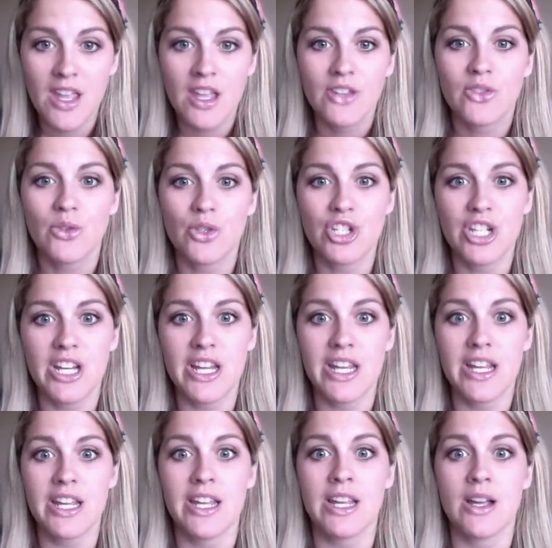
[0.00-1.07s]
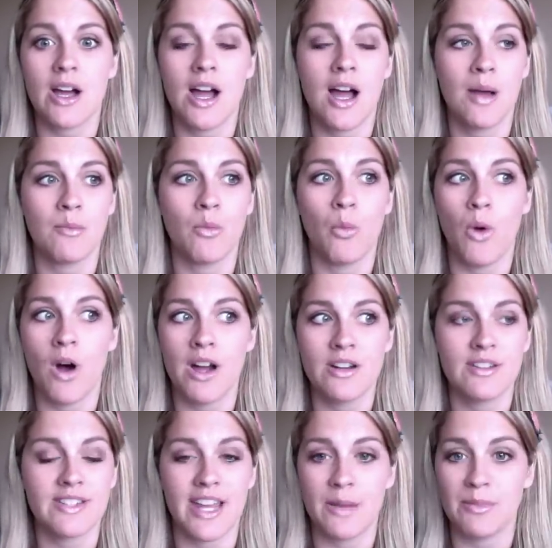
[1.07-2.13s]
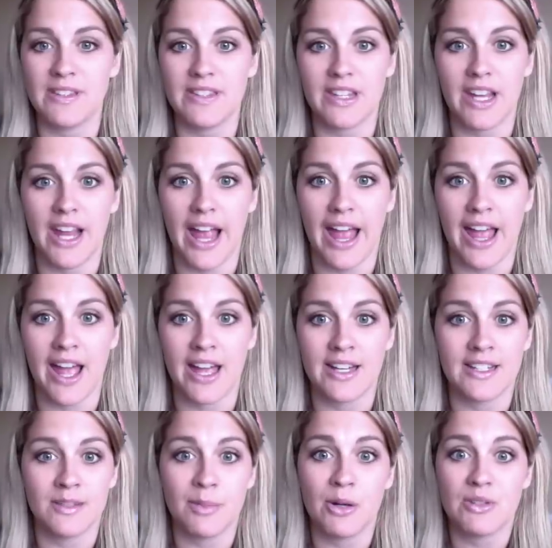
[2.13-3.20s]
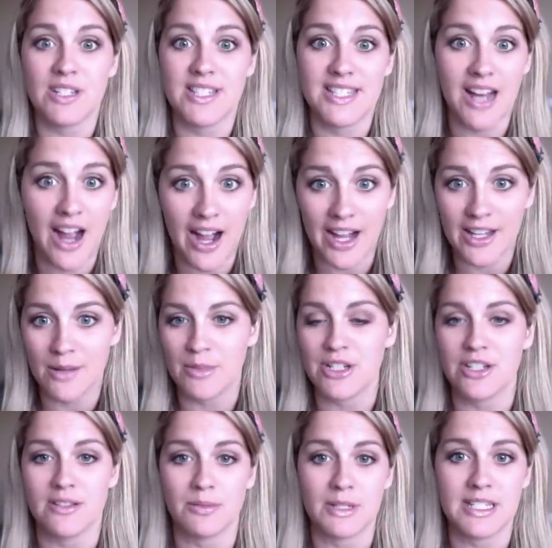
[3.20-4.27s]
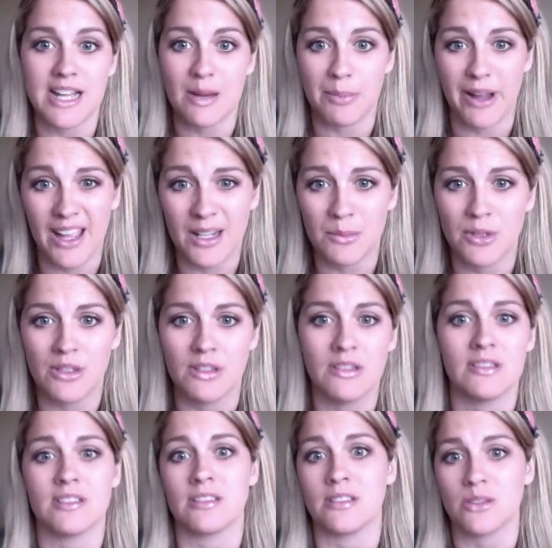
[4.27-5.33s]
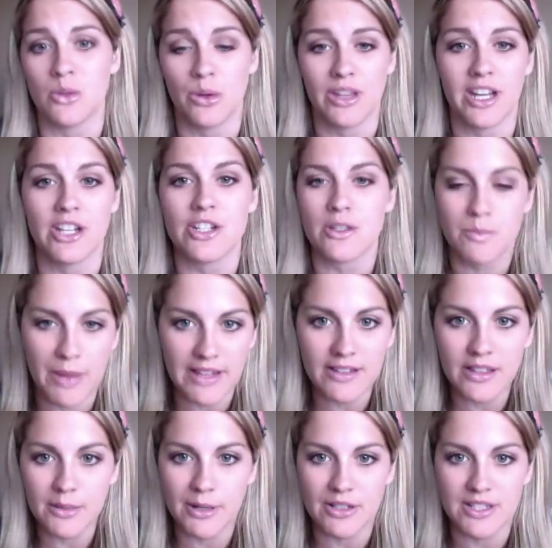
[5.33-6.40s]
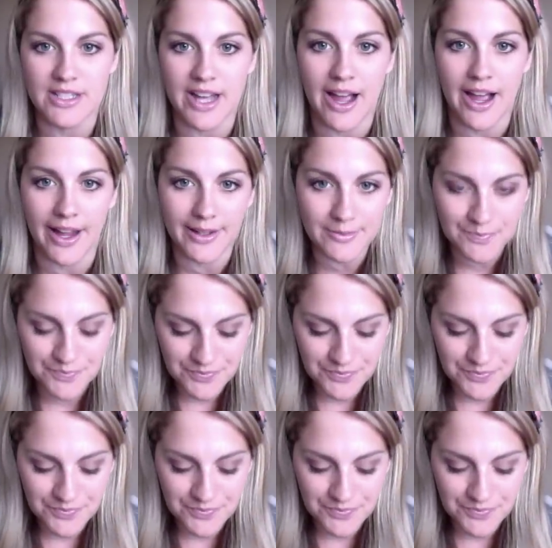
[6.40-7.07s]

So she wanders aimlessly and is about to die. I mean, she's been attacked by animals and this whole thing, and she's basically about to die.